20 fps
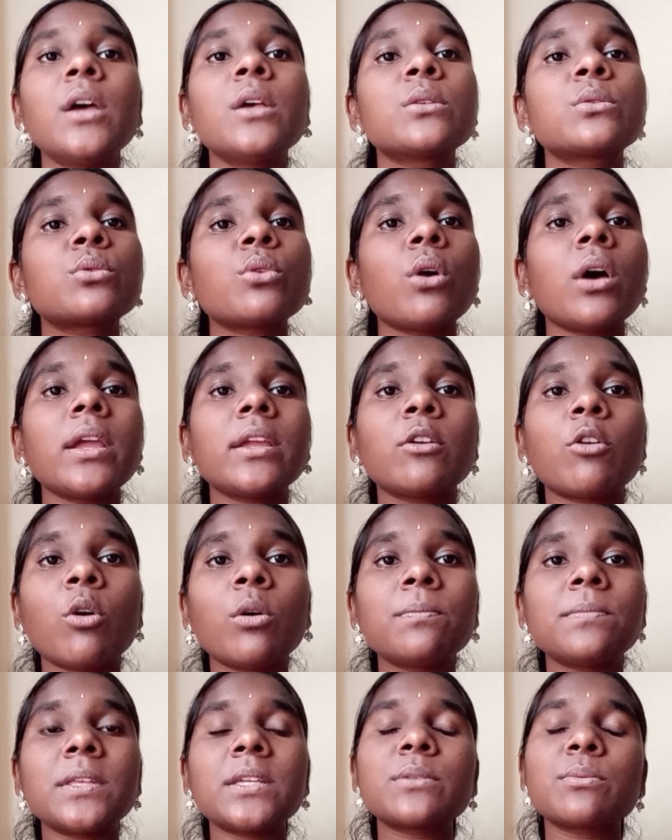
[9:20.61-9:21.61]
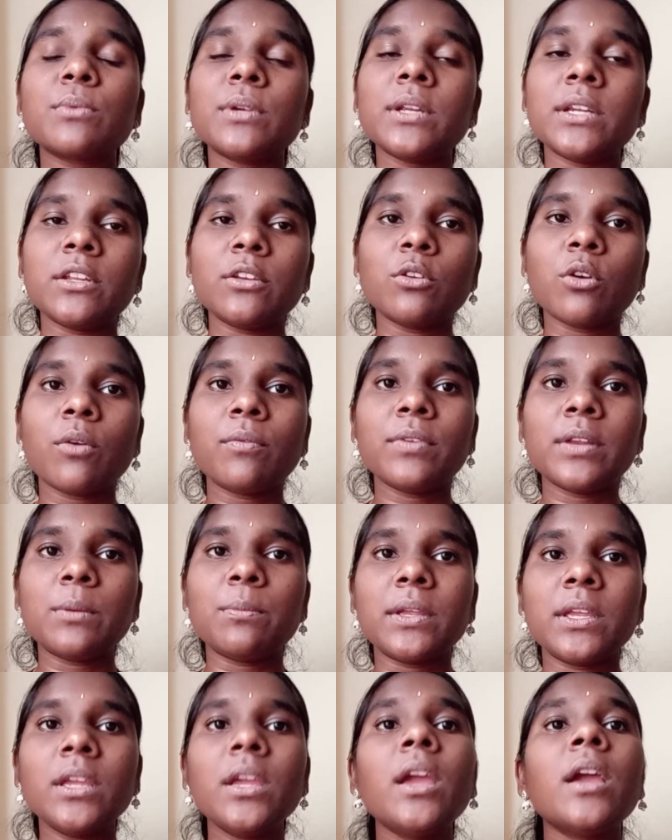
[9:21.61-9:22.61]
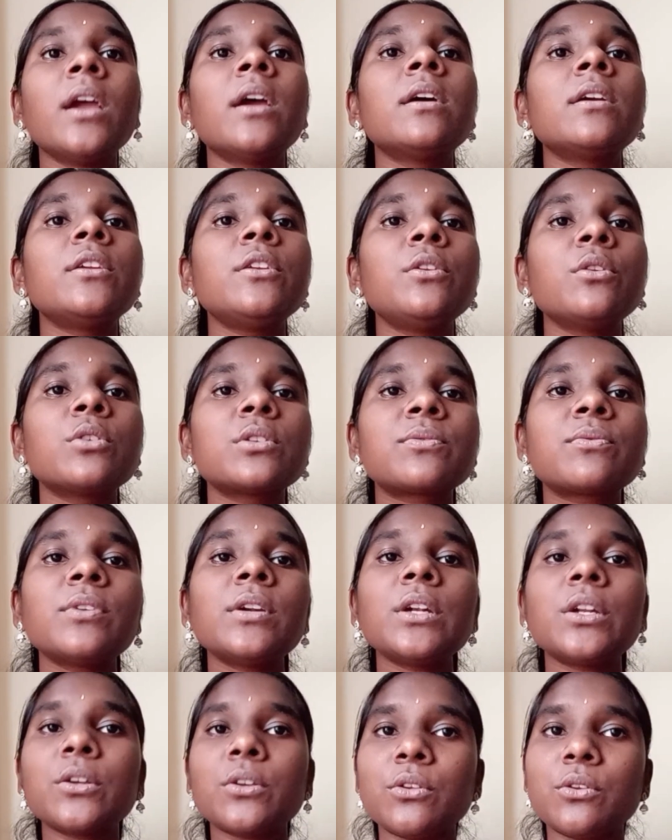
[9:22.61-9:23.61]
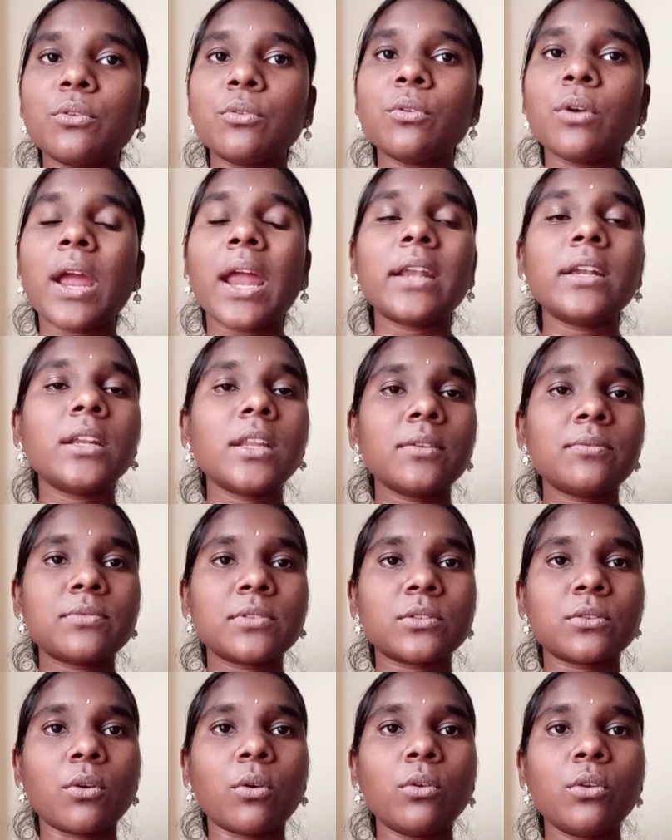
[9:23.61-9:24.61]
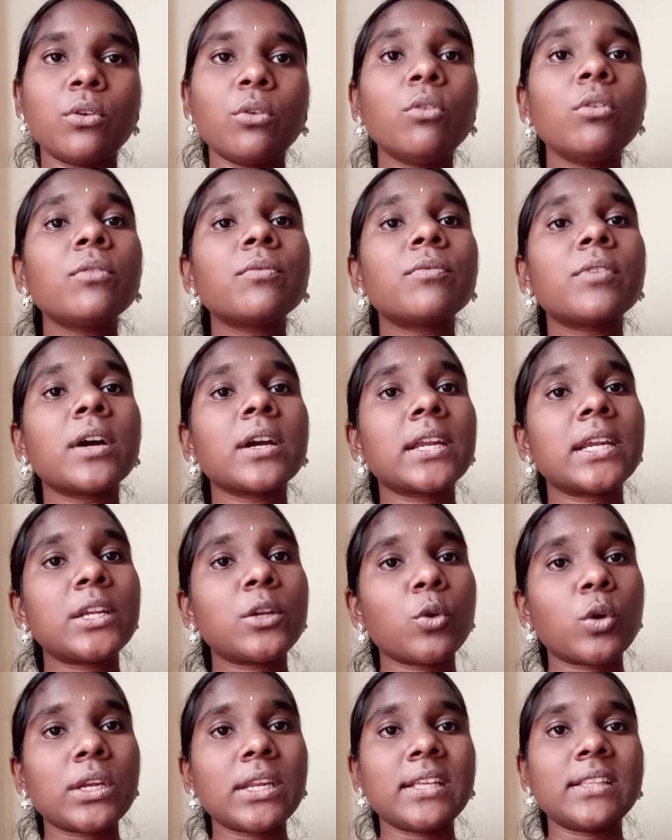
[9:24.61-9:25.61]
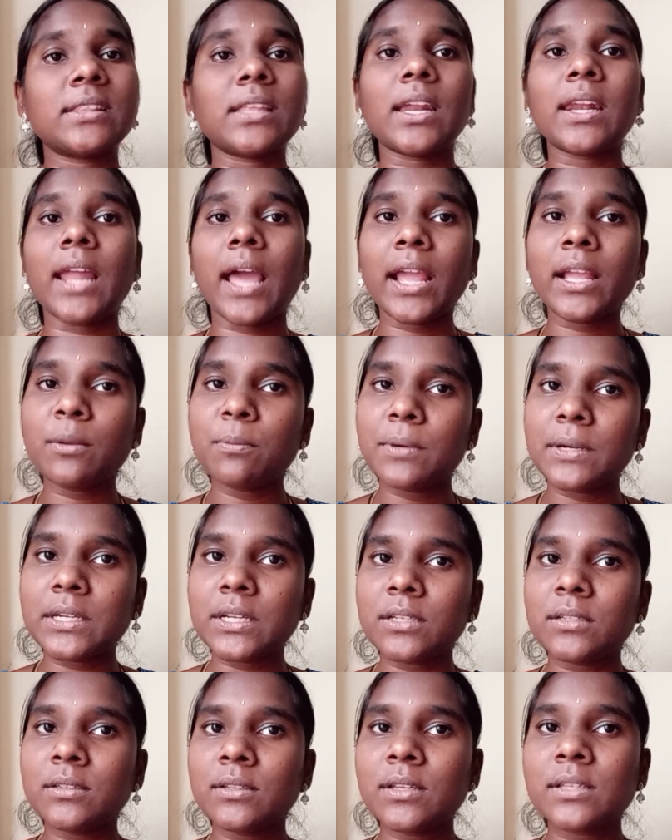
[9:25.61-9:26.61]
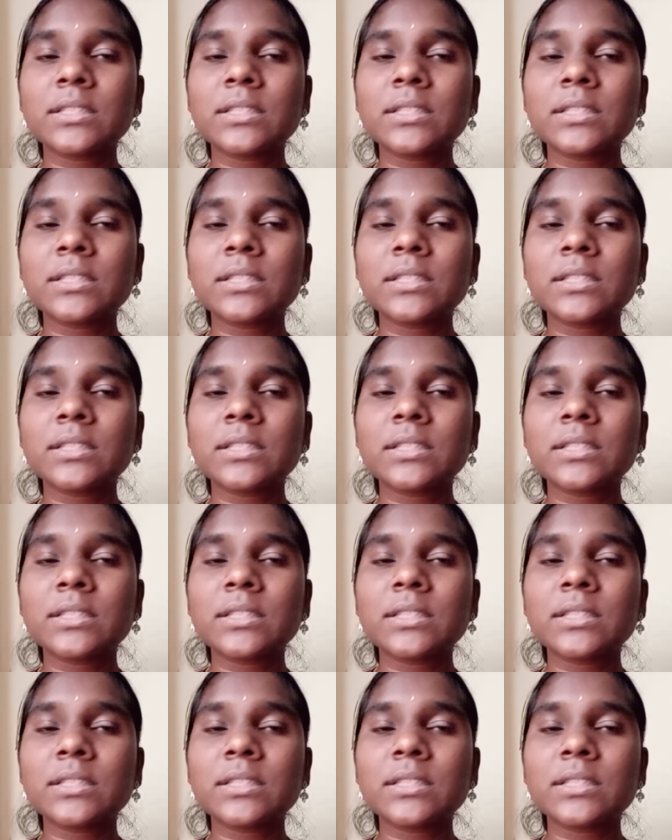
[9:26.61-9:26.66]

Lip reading: So I hope this video will be useful to you, and if so, don't forget to click the like button,